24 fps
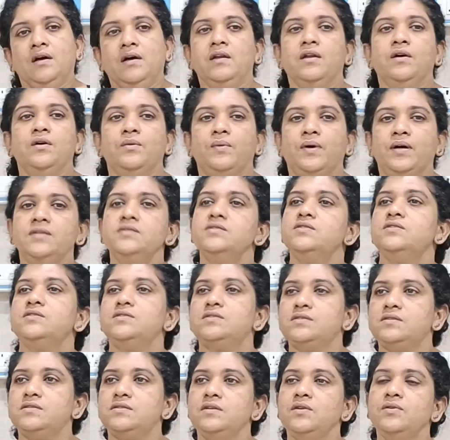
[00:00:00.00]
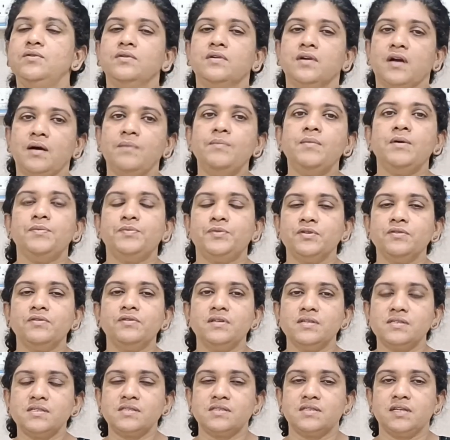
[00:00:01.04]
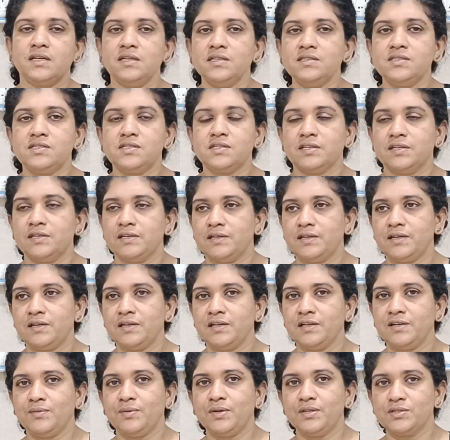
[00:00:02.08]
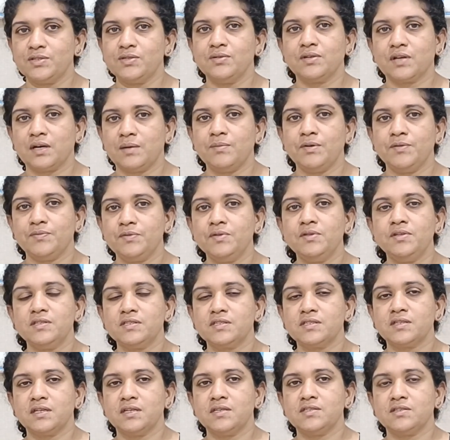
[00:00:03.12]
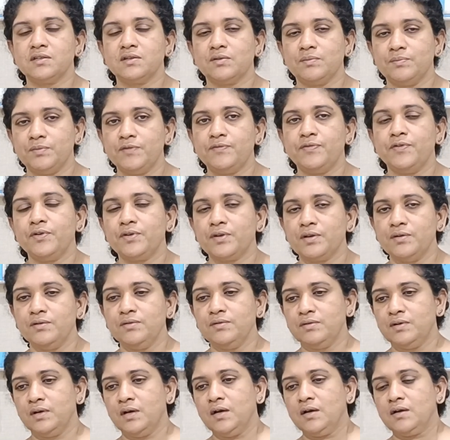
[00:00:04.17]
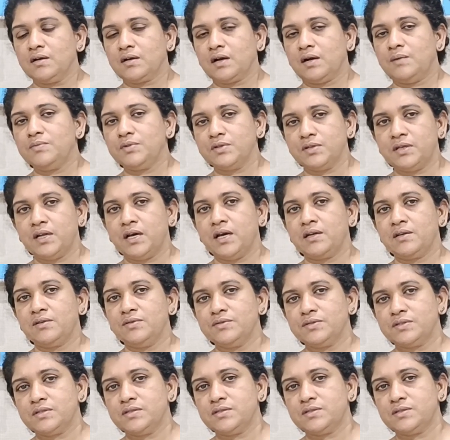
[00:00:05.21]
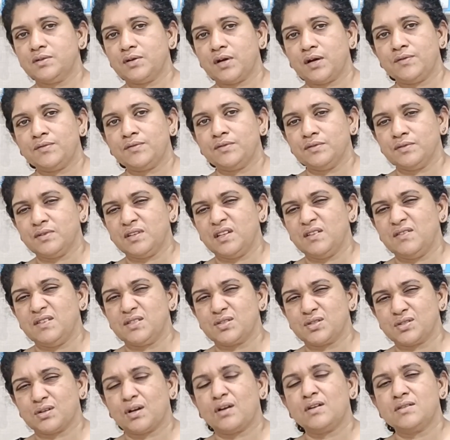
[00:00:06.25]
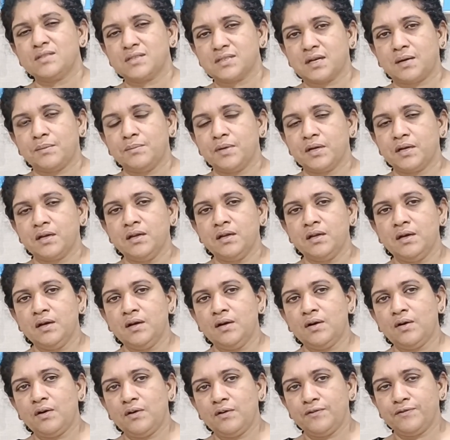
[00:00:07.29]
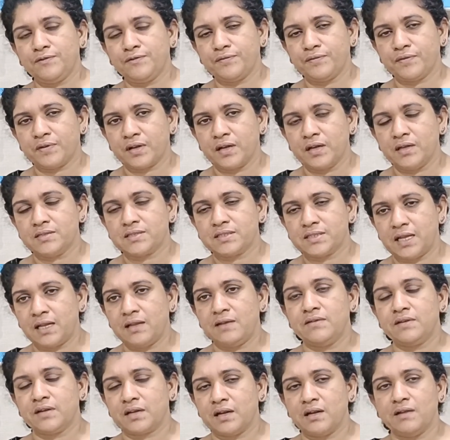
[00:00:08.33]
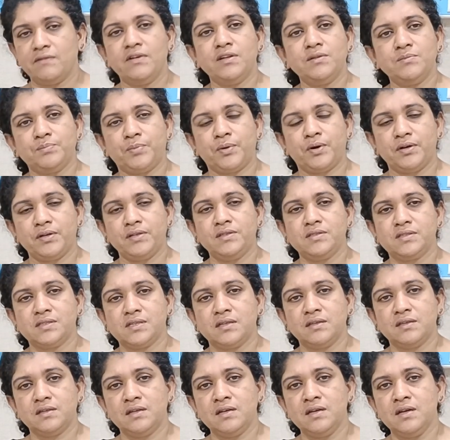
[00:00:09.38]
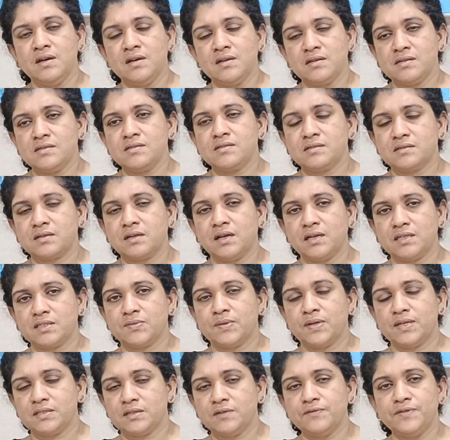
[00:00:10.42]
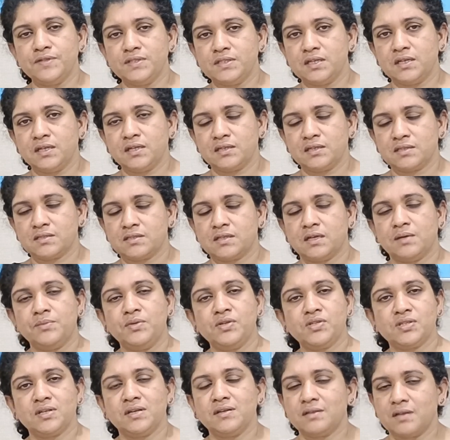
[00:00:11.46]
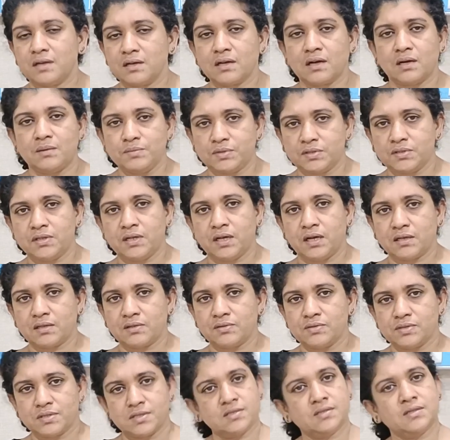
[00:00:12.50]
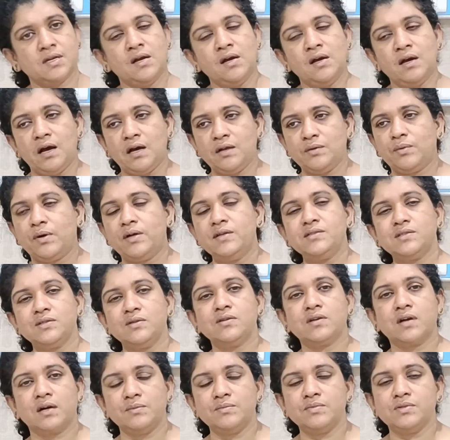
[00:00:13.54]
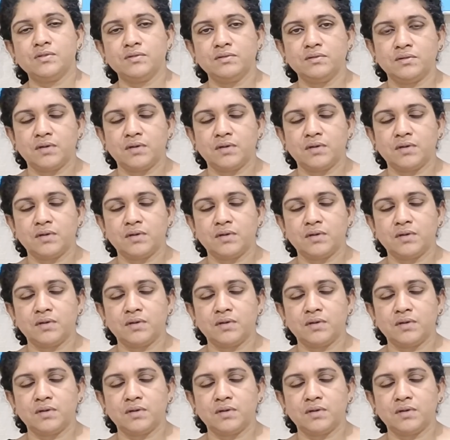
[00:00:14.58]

Now once you come up to this stage, before you come to the diagnosis, you have to give a short summary of relevant points in the history as well as the physical examination, and then come to the diagnosis. And once you come